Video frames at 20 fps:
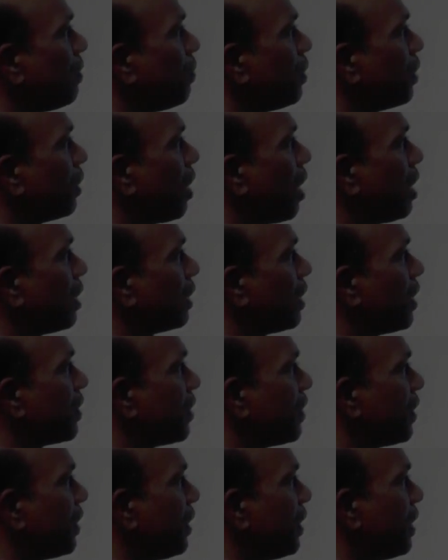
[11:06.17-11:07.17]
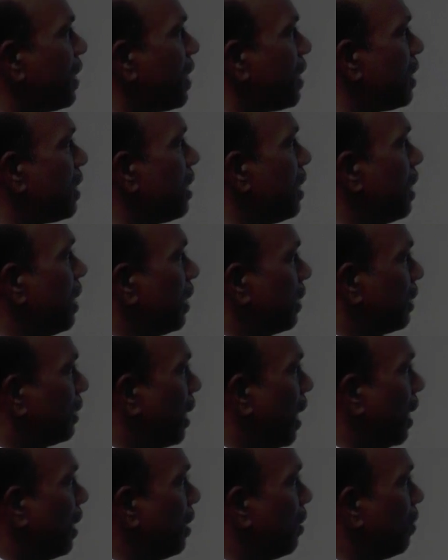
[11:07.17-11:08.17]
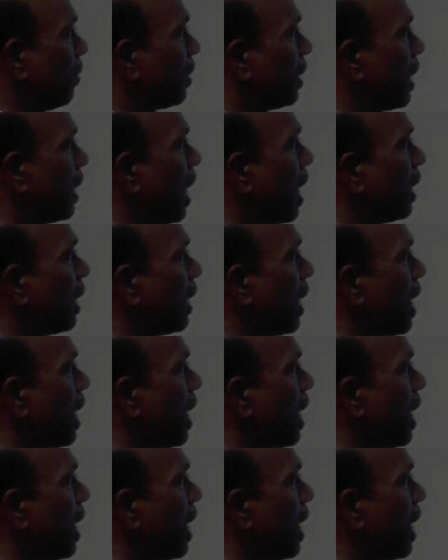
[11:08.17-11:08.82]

we calculated here. Then TR